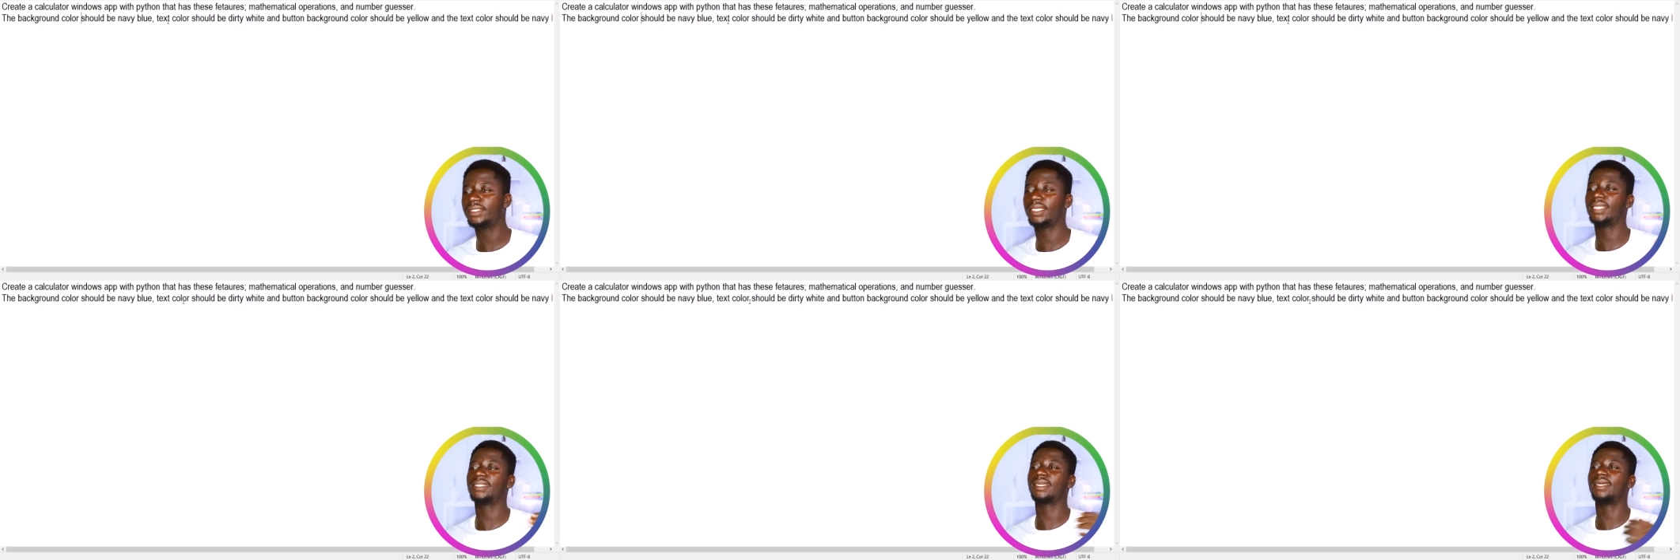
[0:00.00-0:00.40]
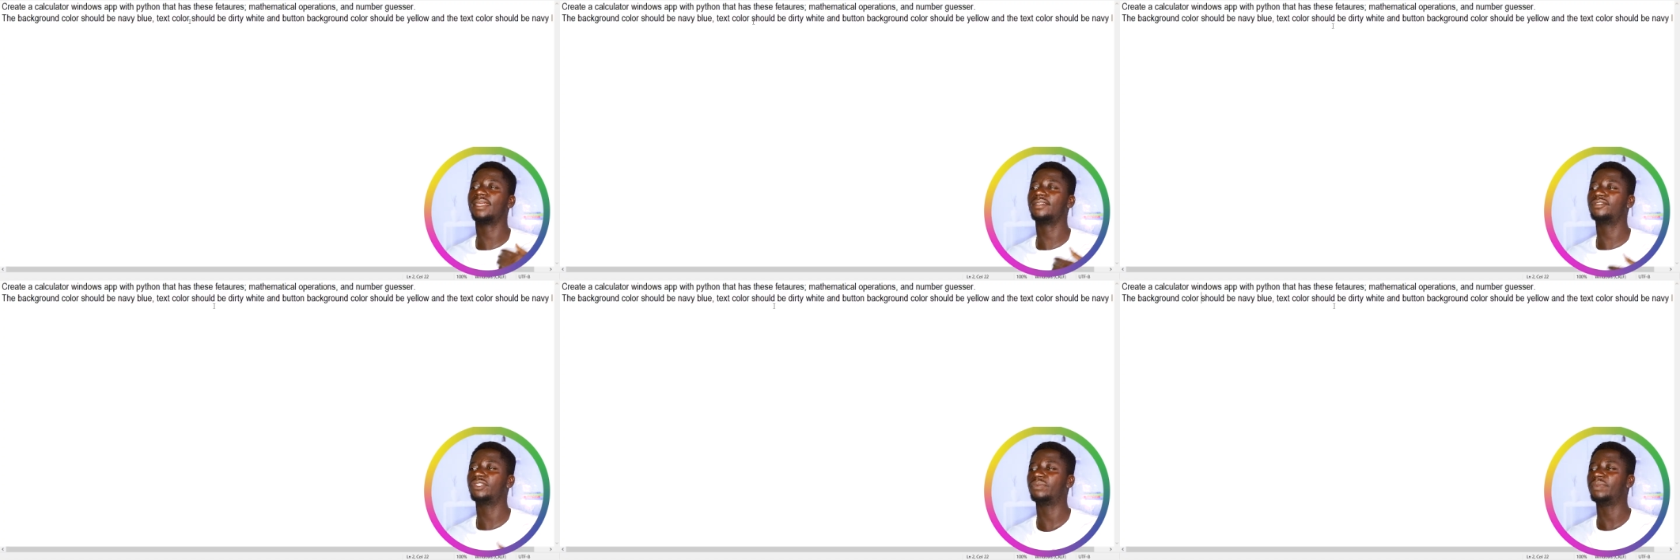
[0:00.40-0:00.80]
text
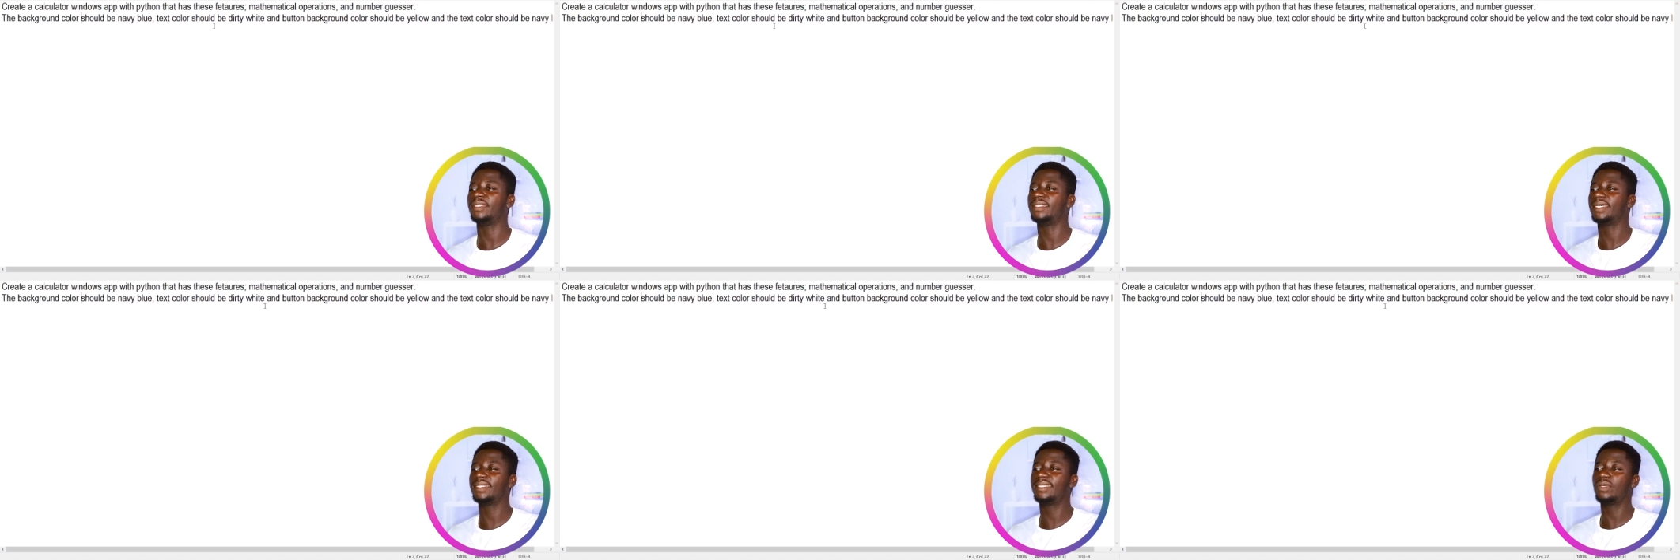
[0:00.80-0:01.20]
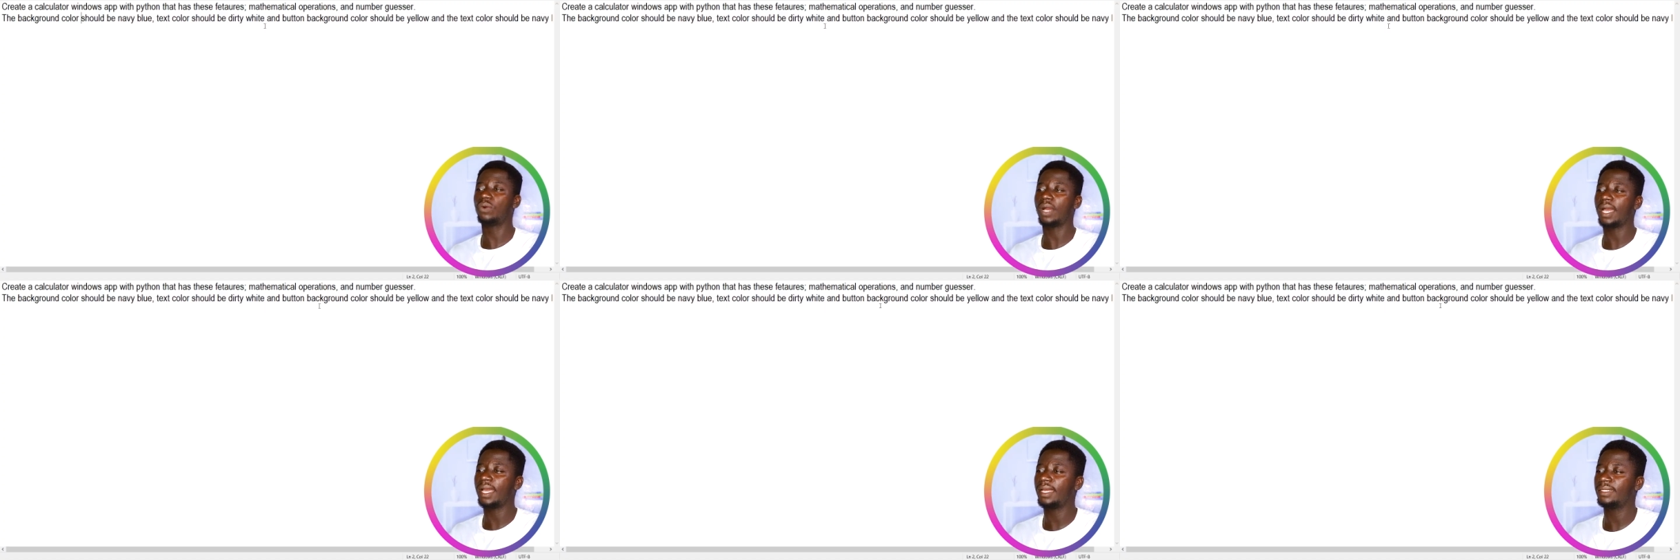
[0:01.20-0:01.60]
color should be dirty
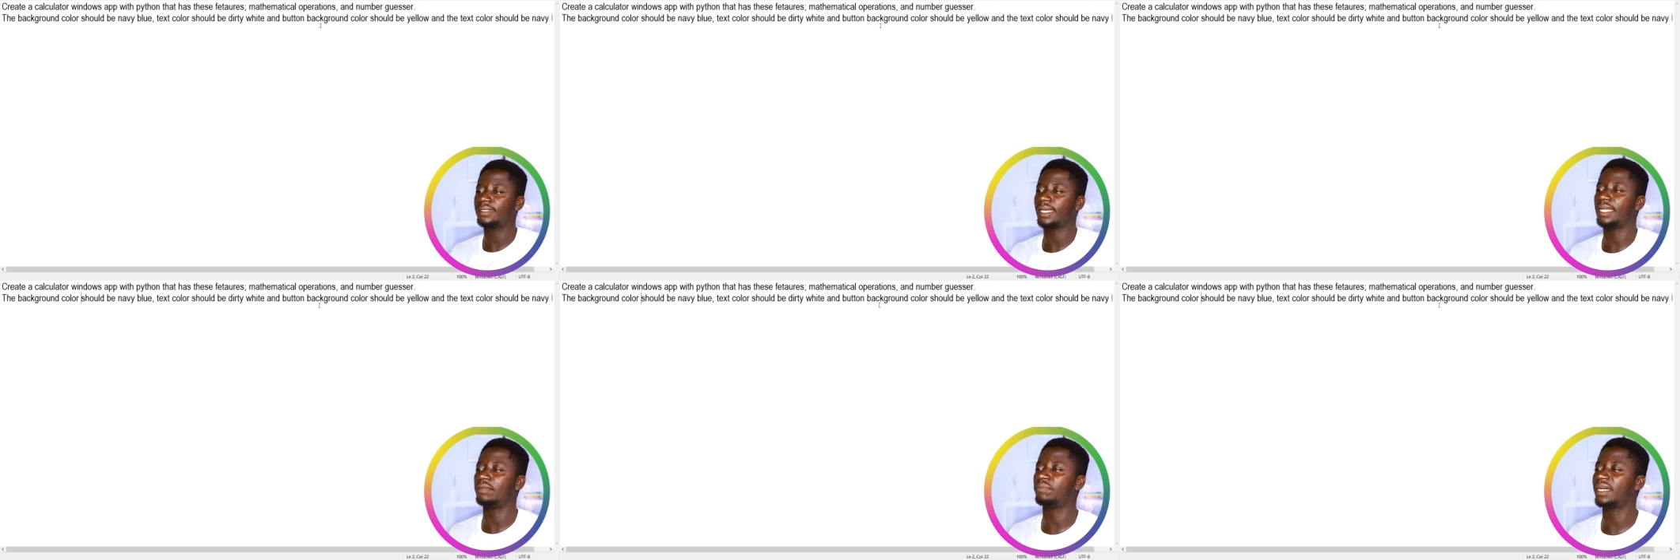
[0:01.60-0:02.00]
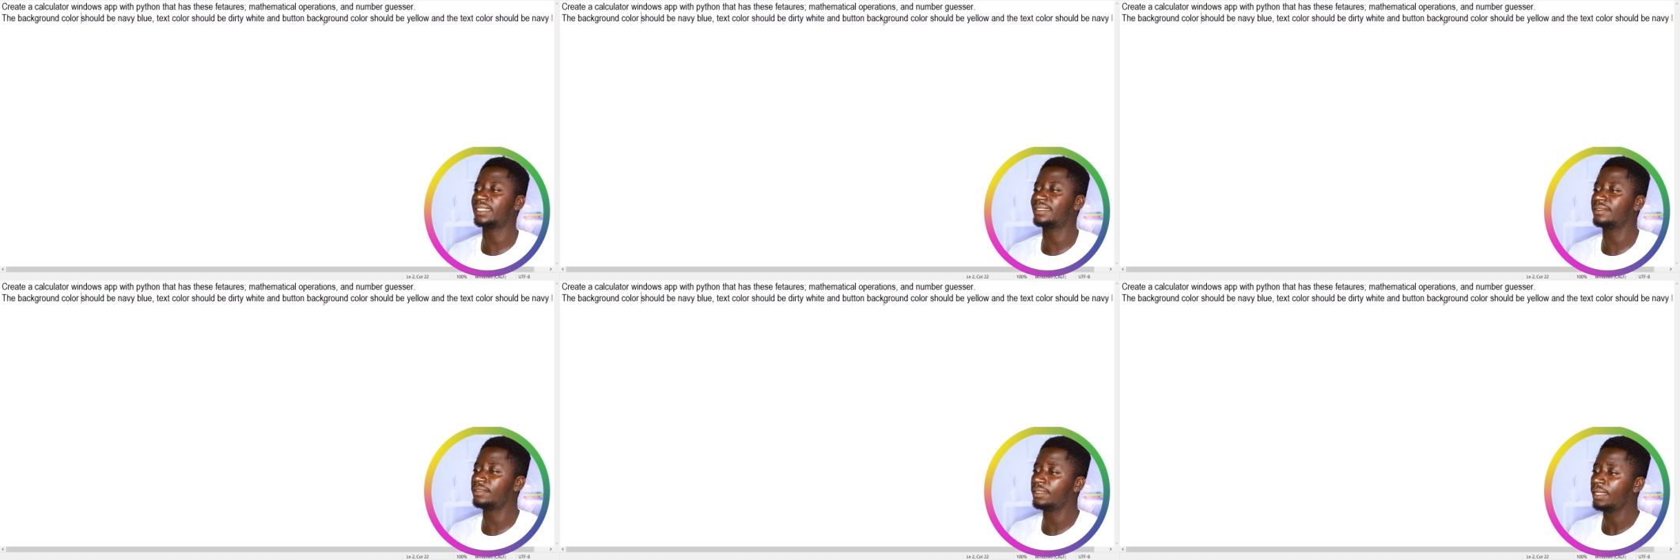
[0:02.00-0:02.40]
white, and
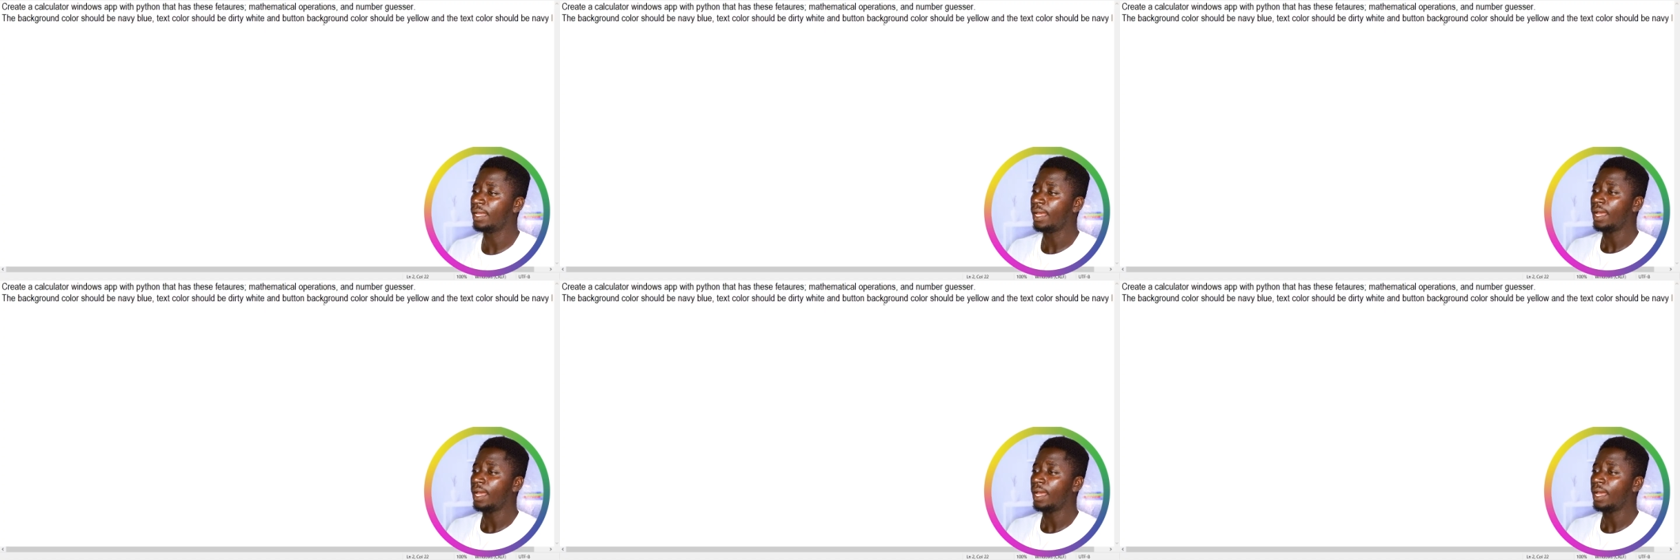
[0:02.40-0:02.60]
button